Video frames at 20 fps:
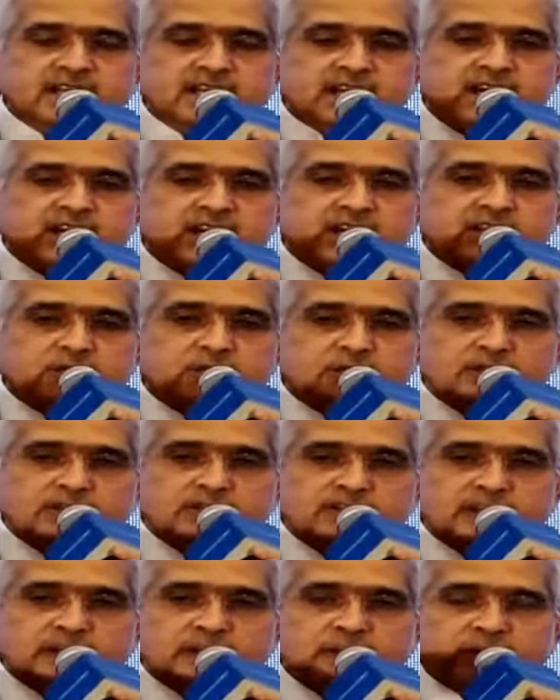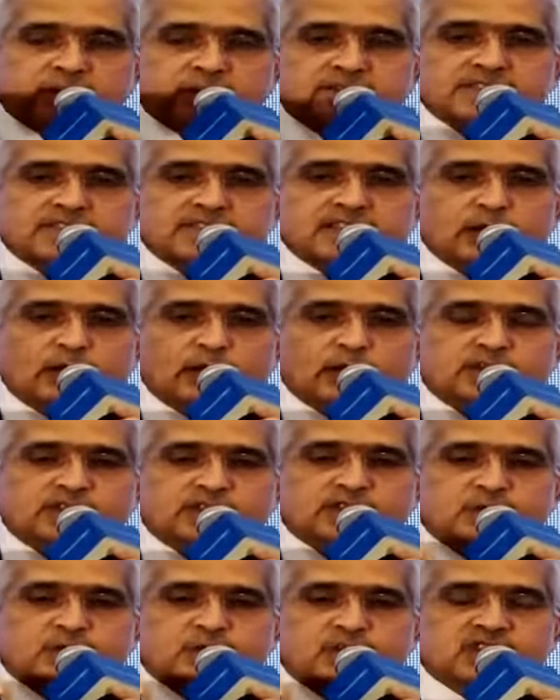NBFC
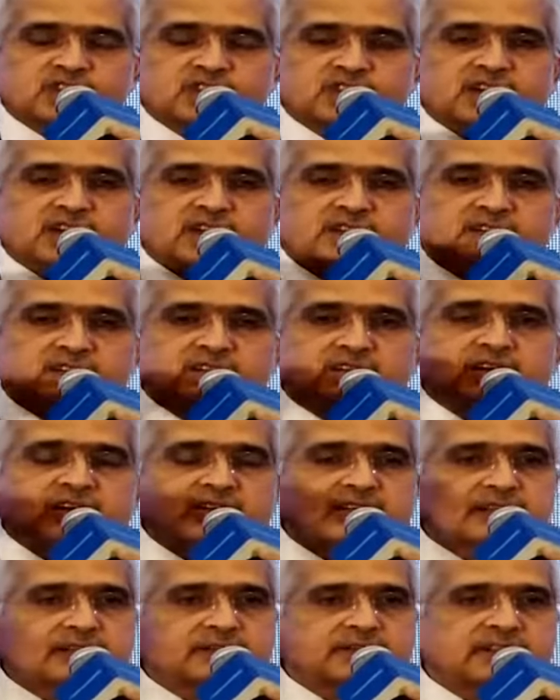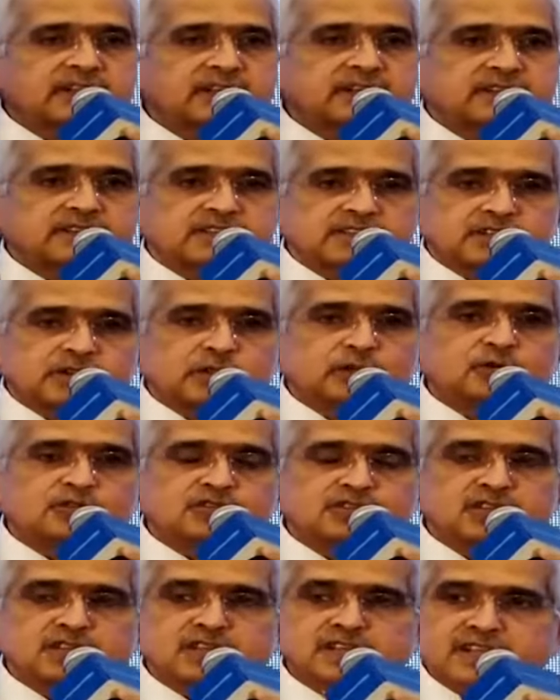loans which are under
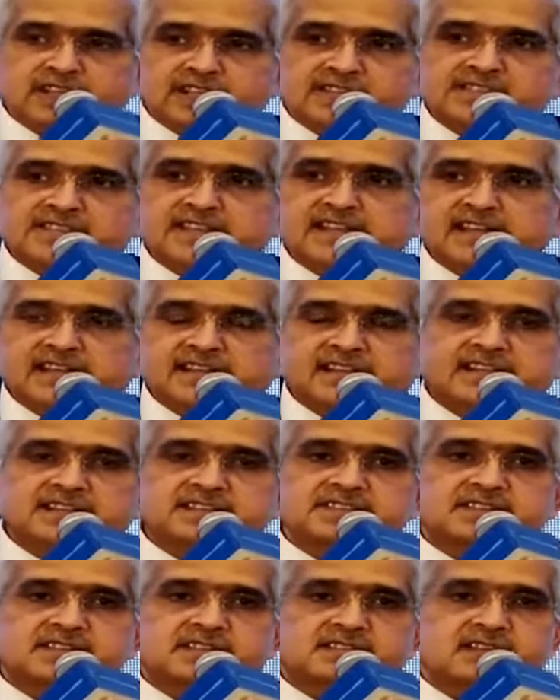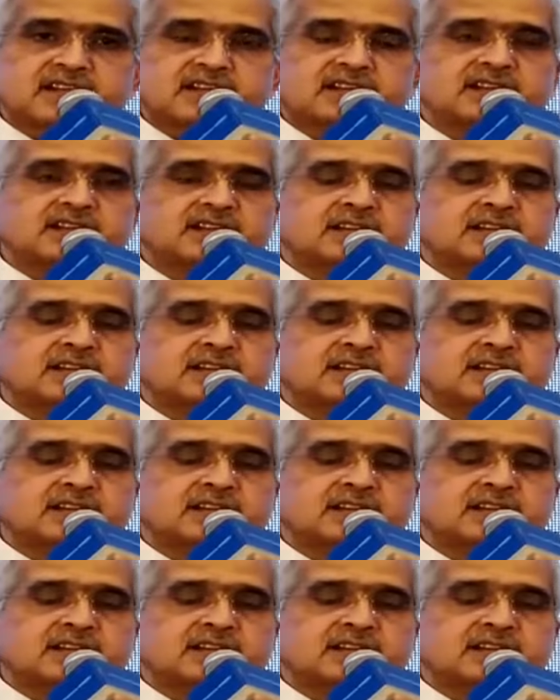resolution in NCLT, etc.,